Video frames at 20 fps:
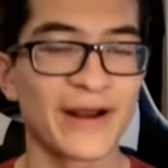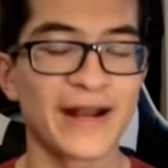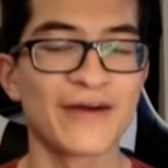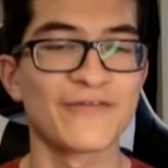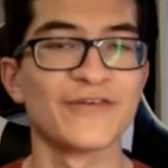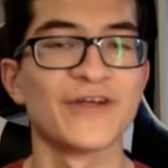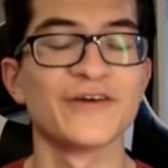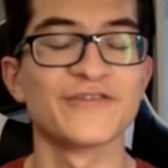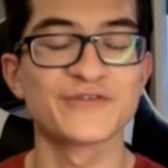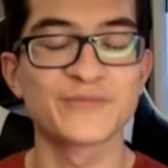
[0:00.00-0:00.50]
We're going to have
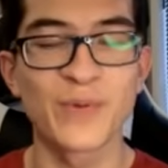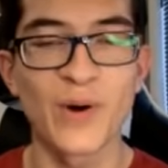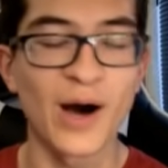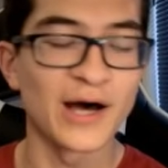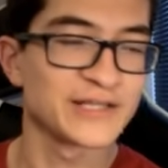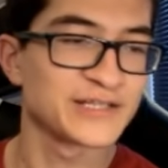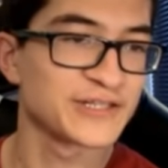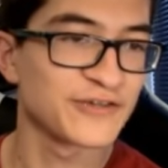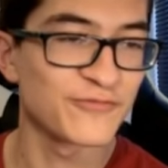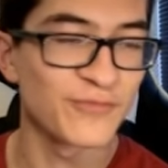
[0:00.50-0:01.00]
a nice
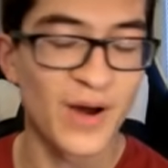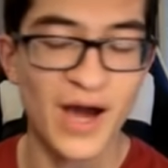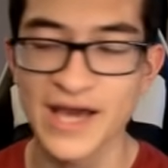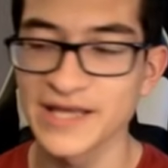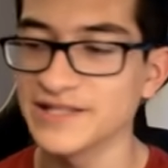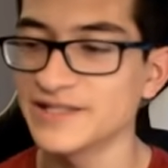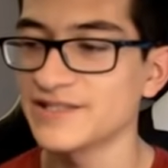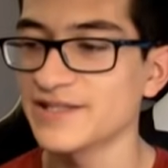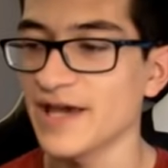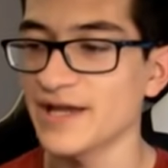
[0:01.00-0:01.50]
positive
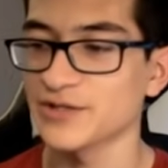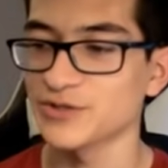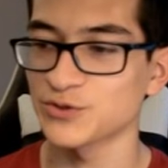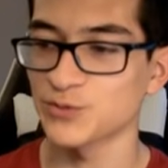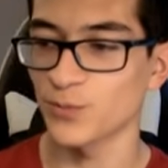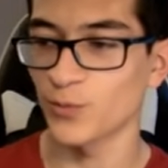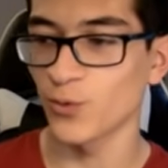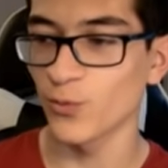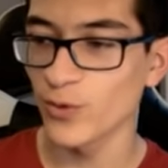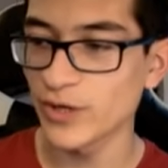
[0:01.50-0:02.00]
mindset.
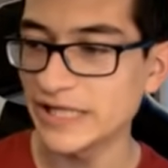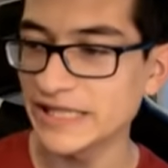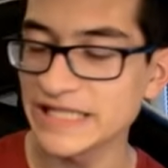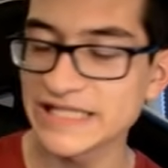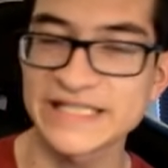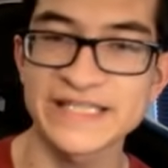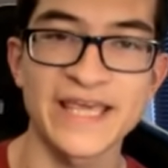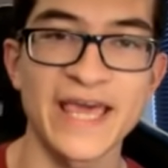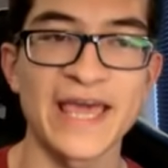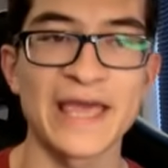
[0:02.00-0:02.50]
We're winning
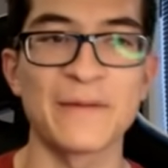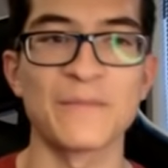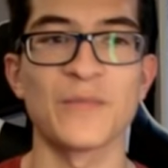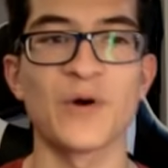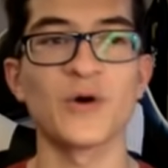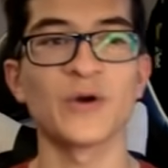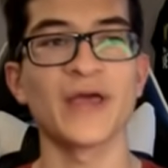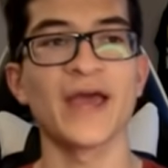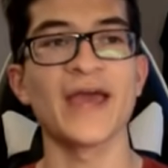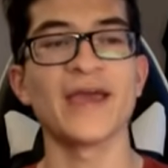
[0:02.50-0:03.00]
this game,
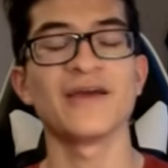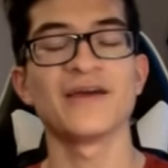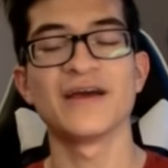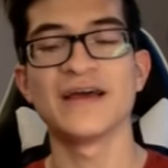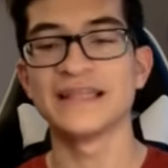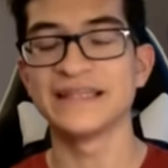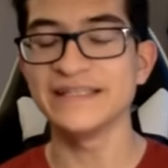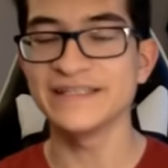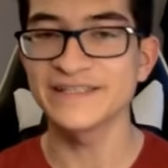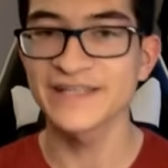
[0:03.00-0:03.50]
okay?
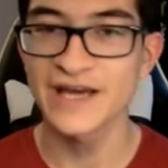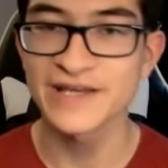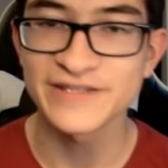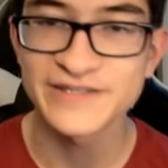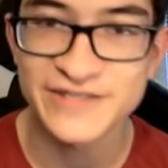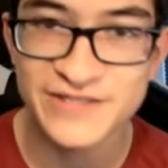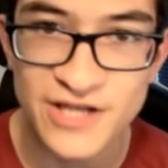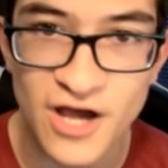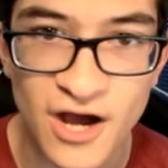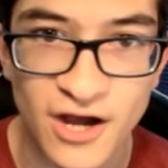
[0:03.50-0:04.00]
These guys
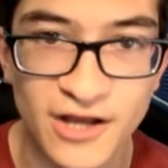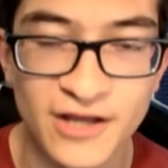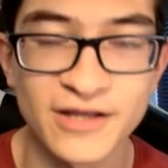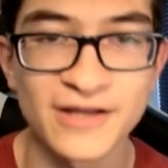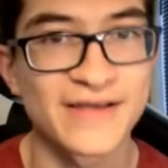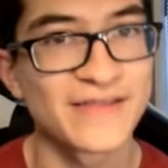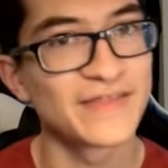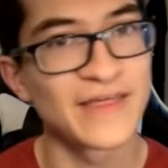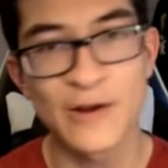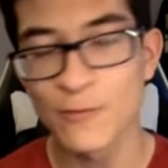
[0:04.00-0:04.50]
suck.
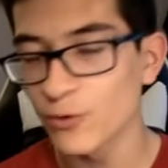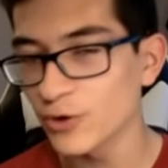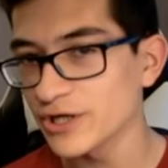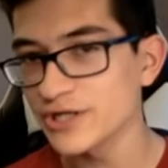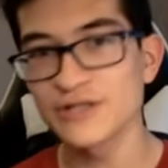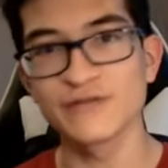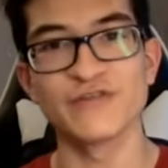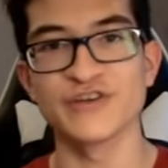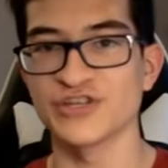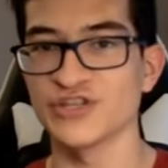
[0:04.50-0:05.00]
They were
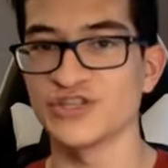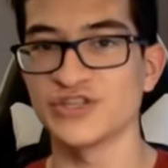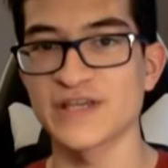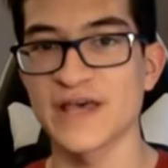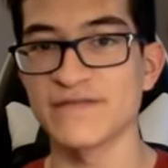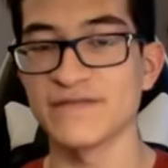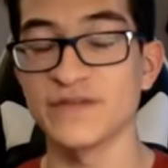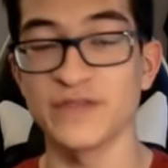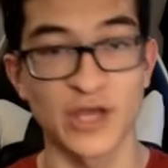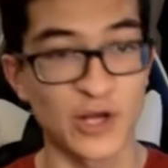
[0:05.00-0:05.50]
in Division
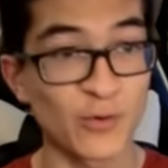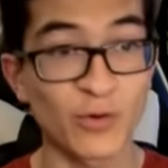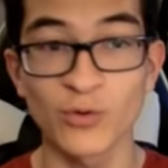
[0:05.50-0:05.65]
7. They